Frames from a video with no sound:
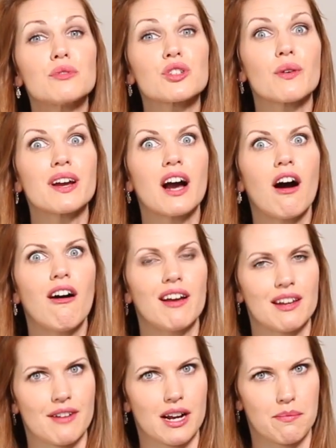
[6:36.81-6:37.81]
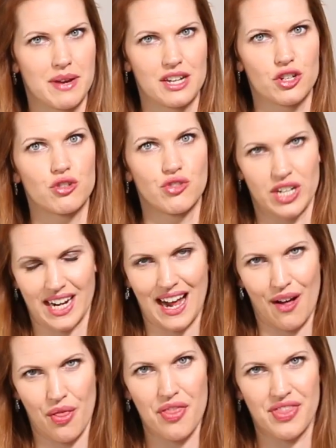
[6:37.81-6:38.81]
So I highly recommend you check
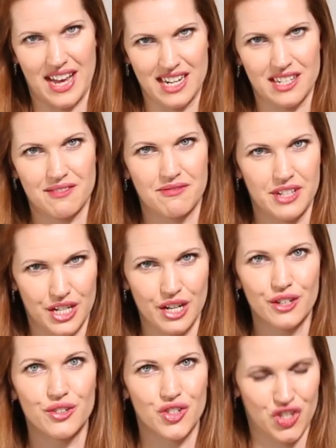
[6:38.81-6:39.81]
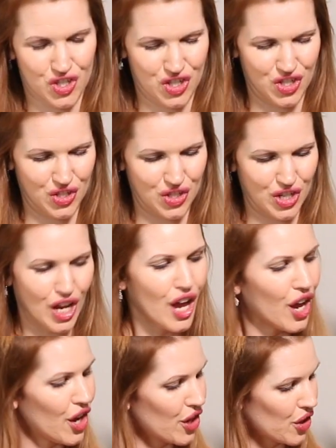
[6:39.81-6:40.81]
out that video too.
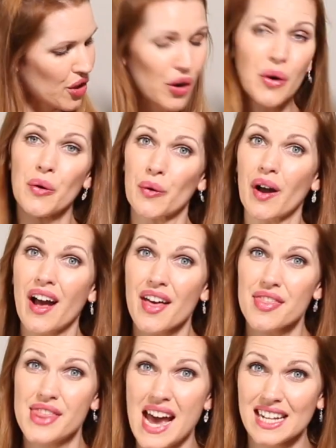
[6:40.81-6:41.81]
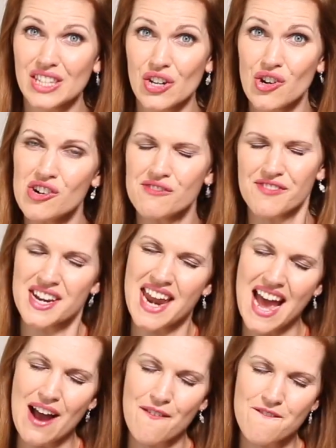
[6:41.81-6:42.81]
Cool, that's all for
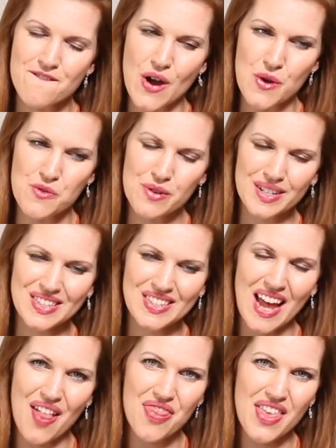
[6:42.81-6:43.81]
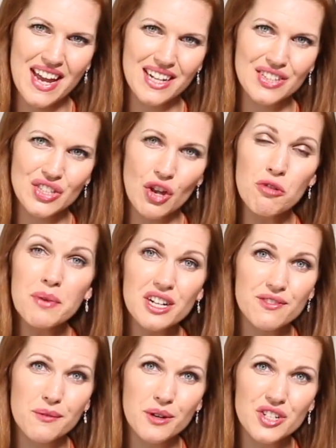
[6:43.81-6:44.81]
now, folks. Thanks so
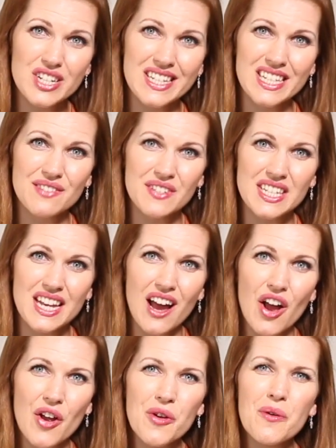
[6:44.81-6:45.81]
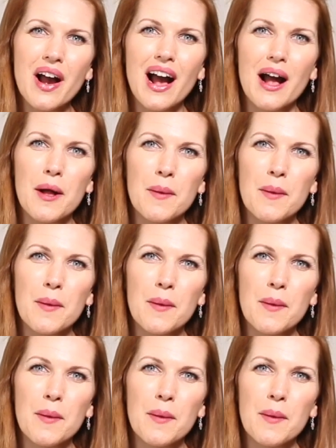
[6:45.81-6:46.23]
much for watching this video.